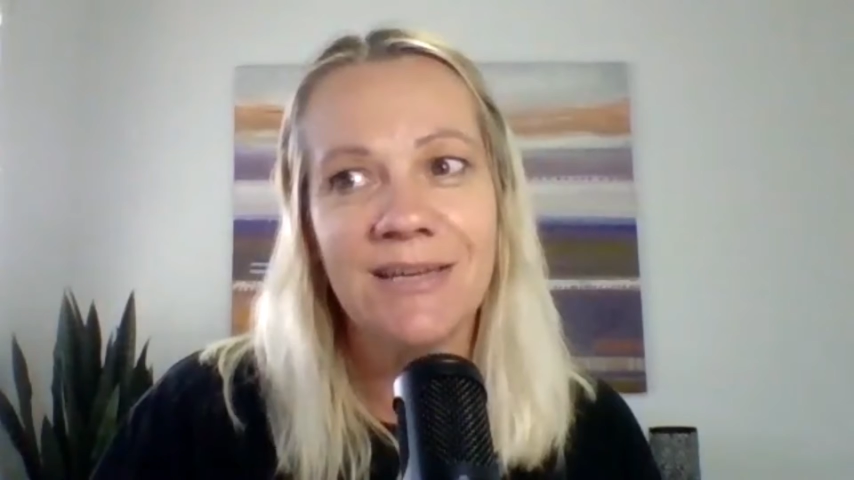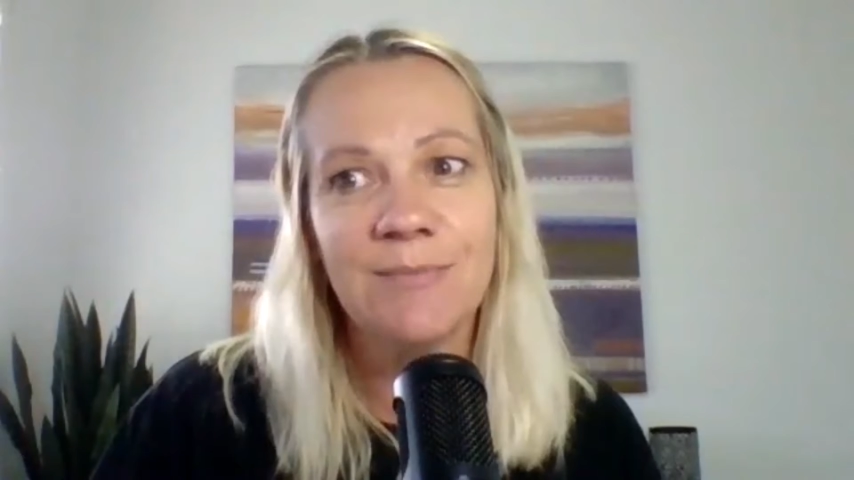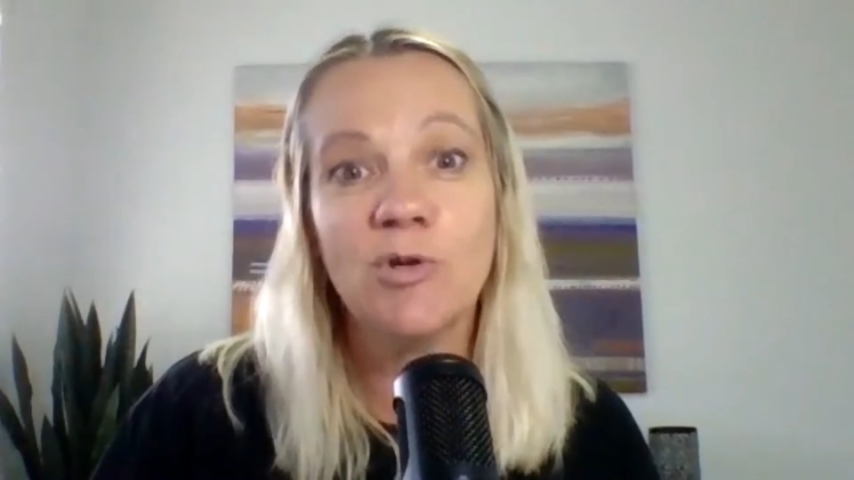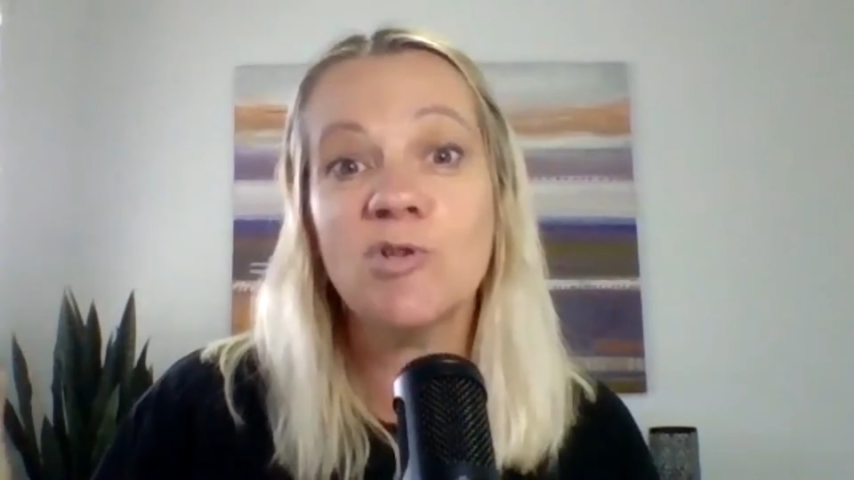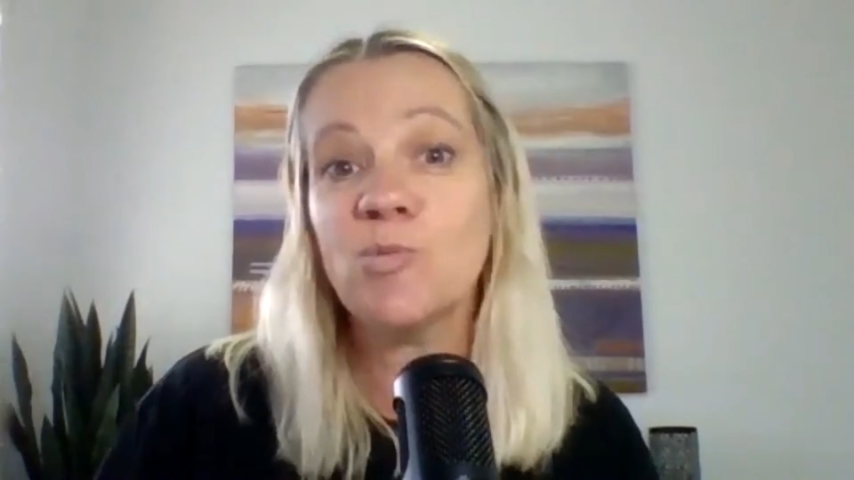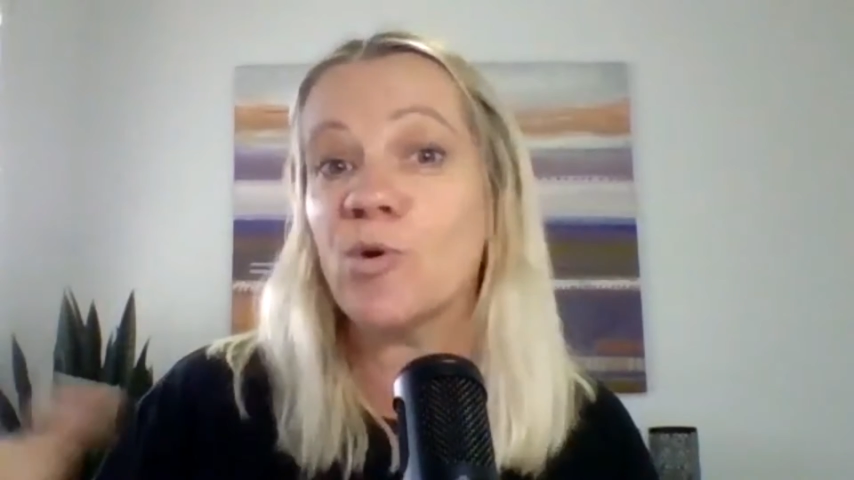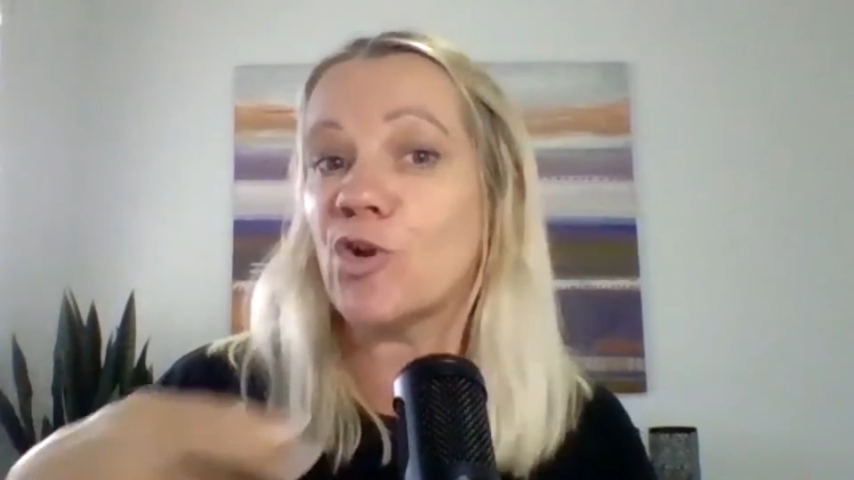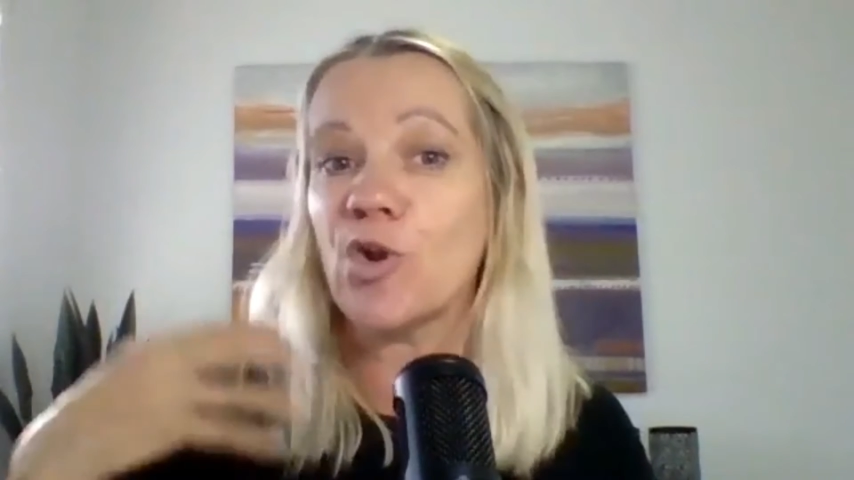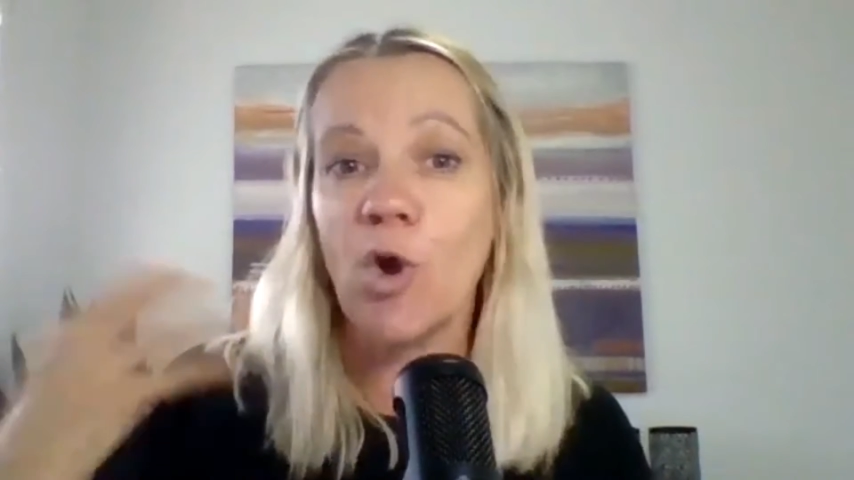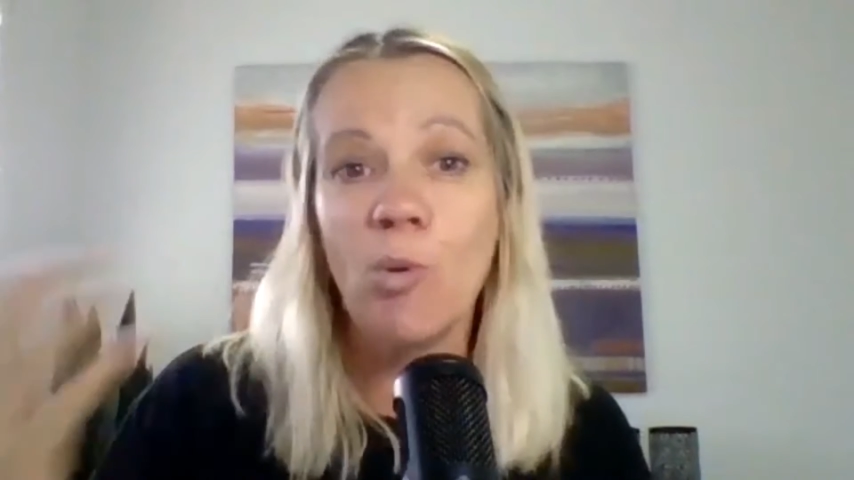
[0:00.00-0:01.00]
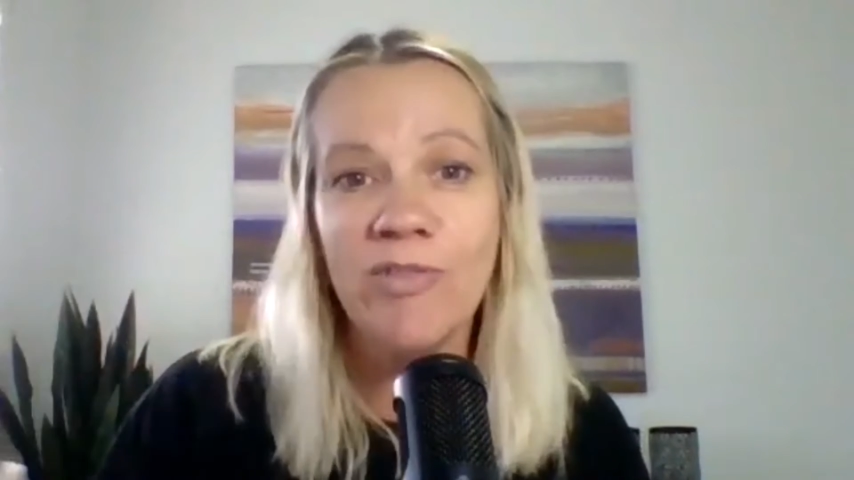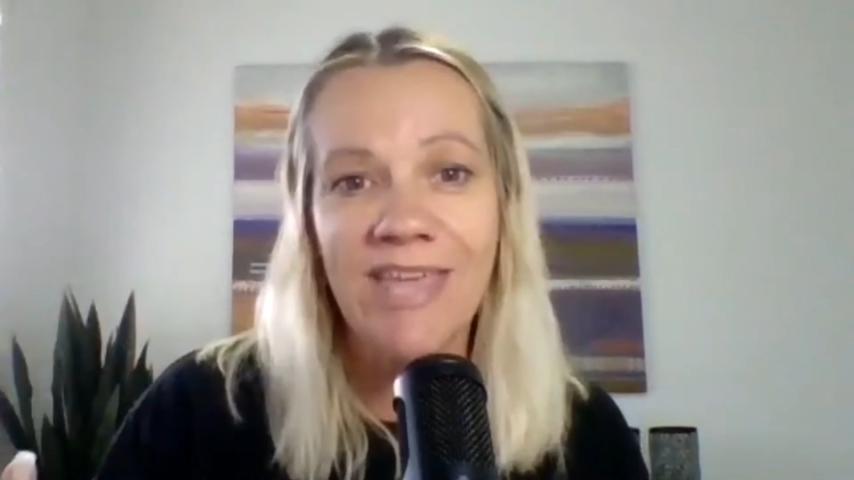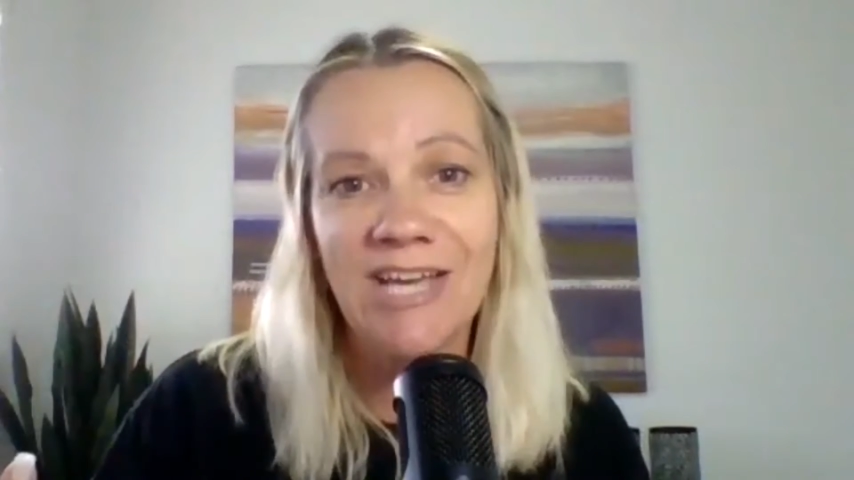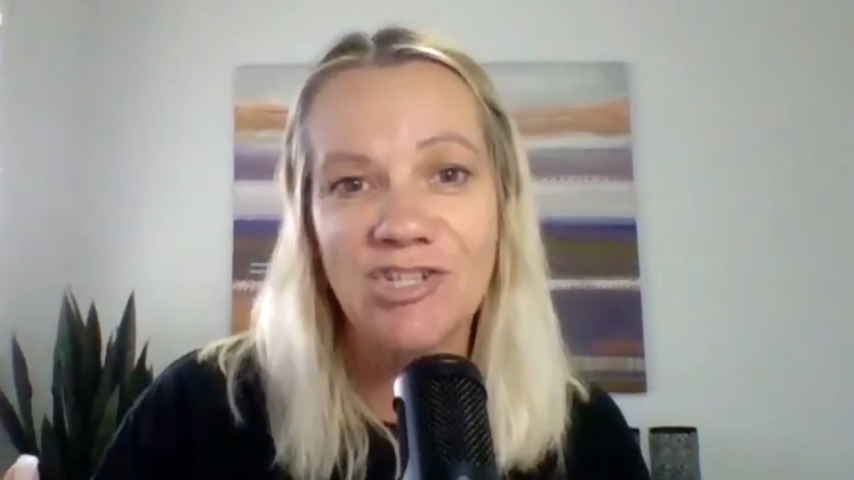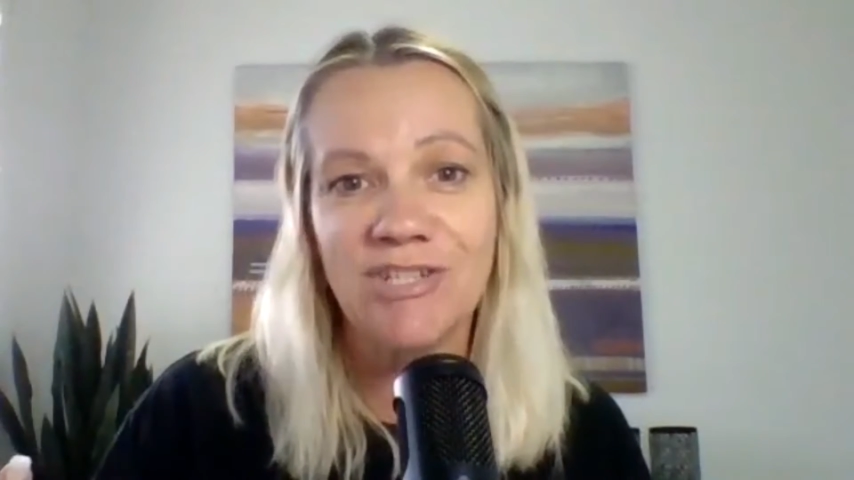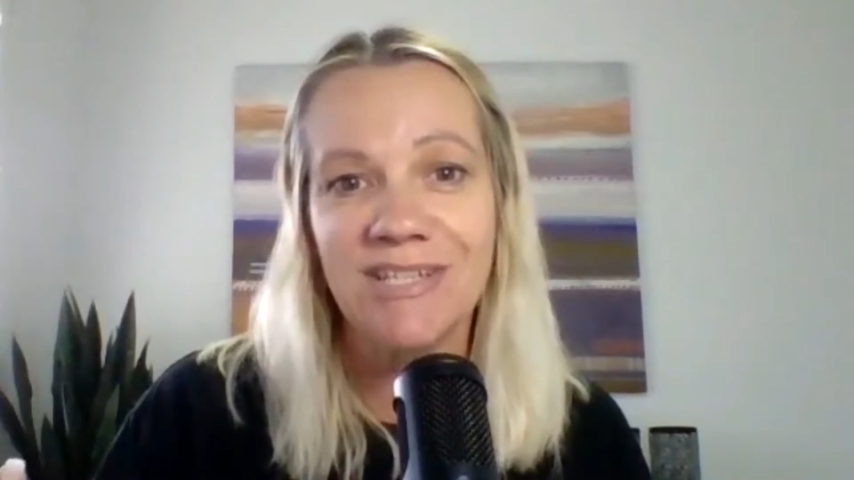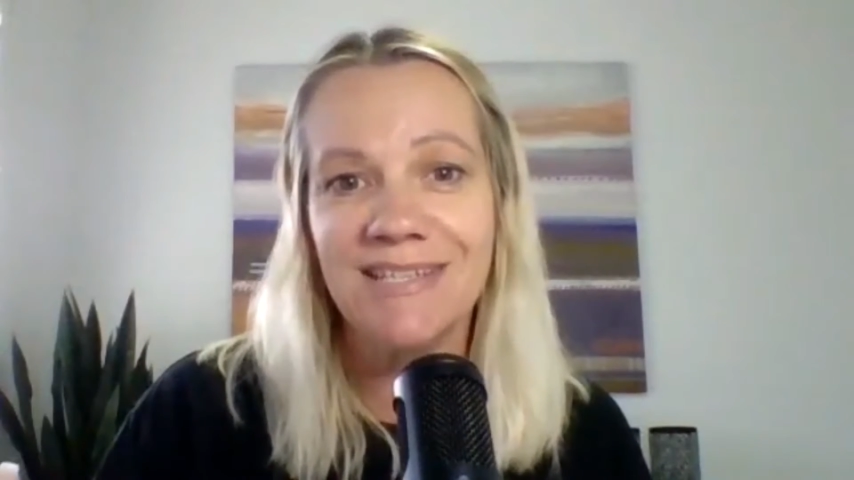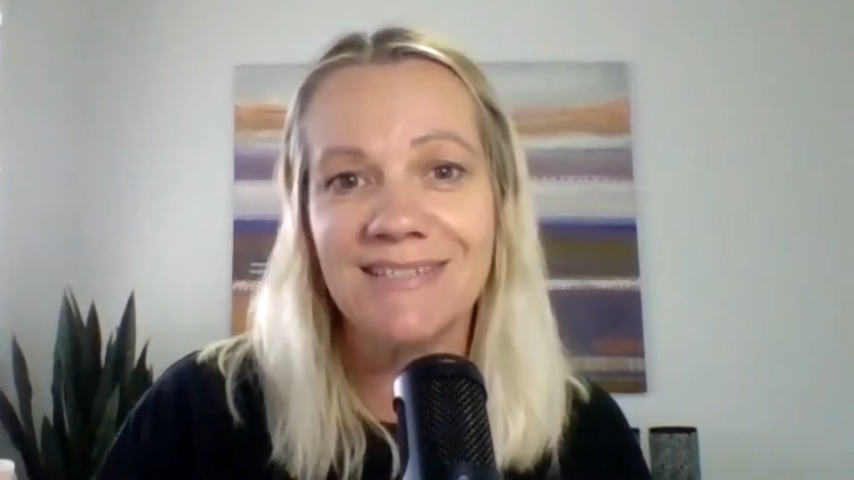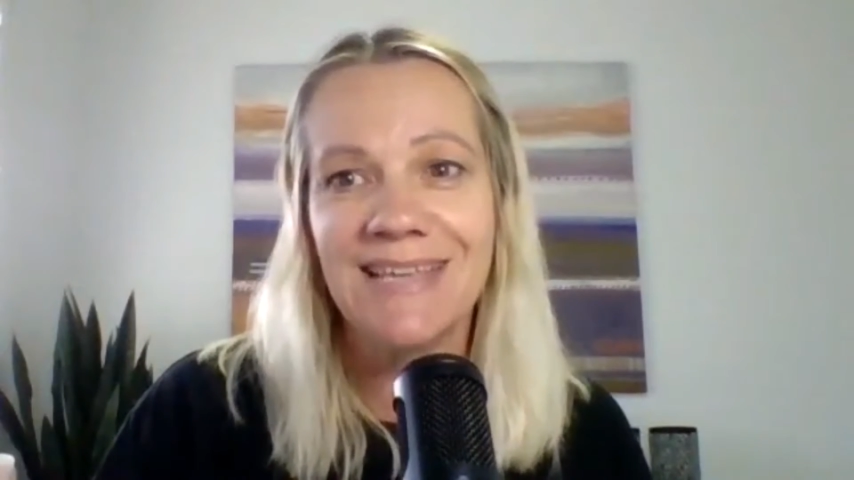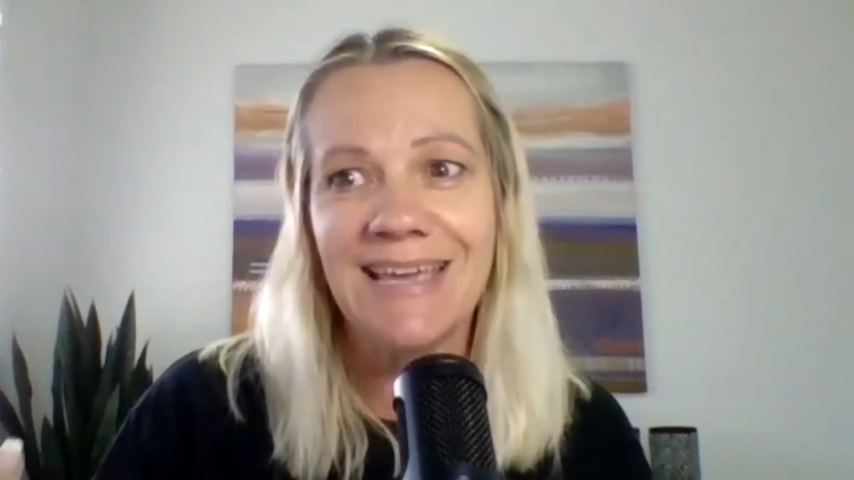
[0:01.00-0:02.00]
because we already know what the action
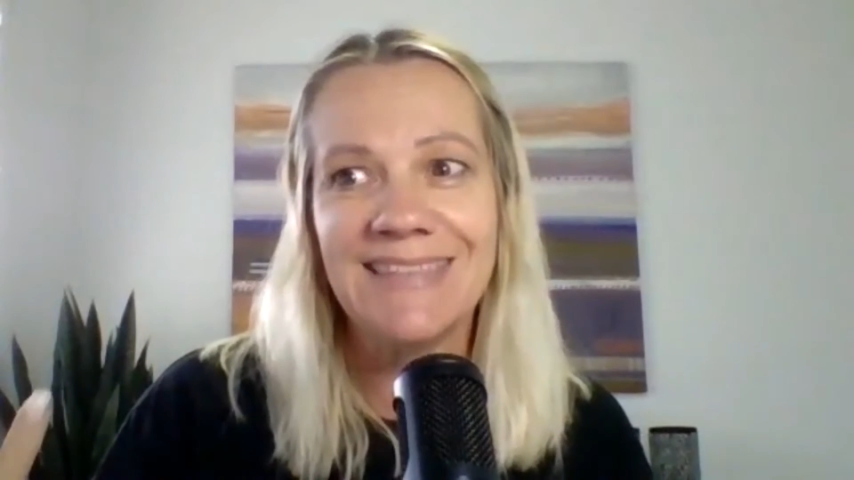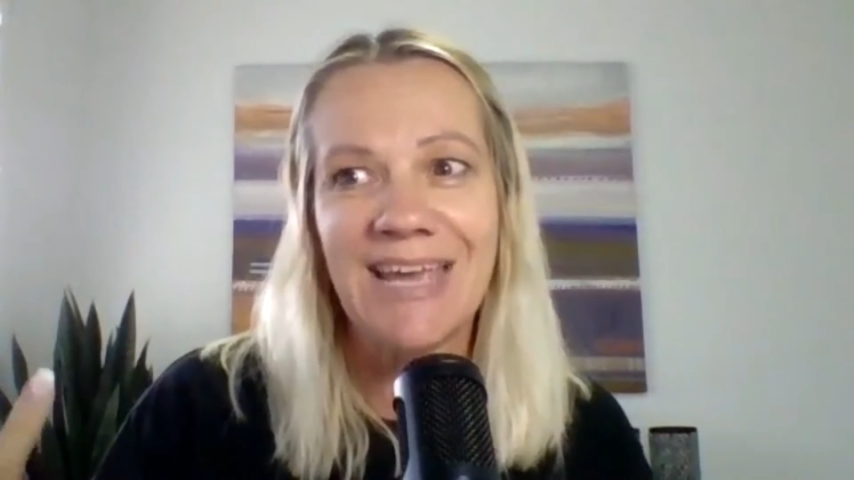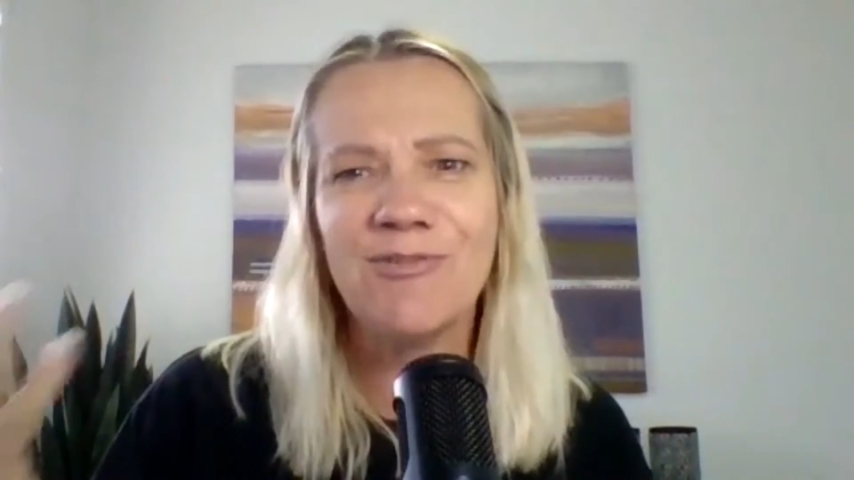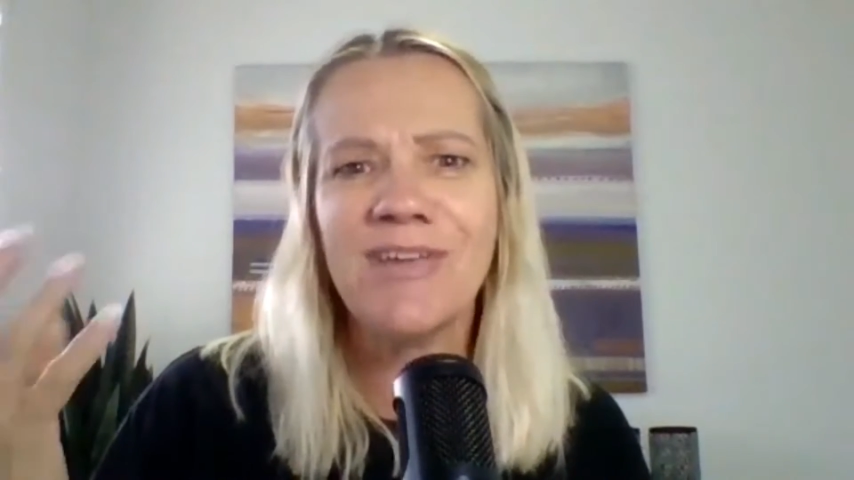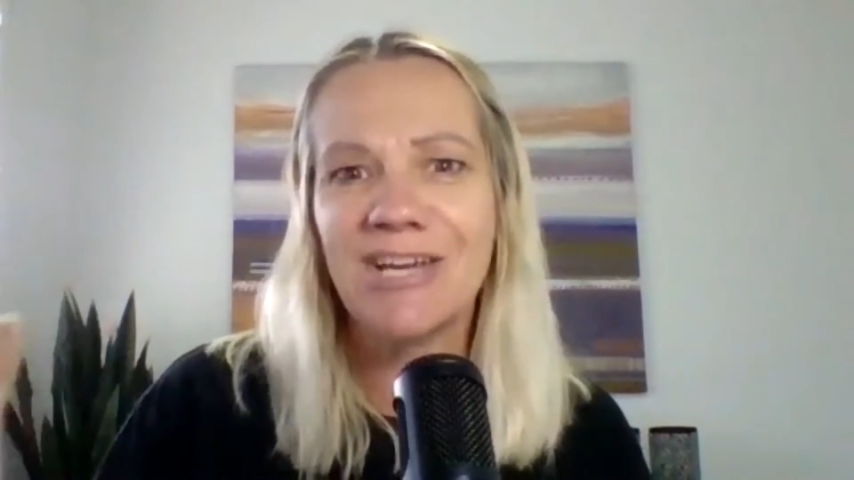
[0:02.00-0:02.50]
is, that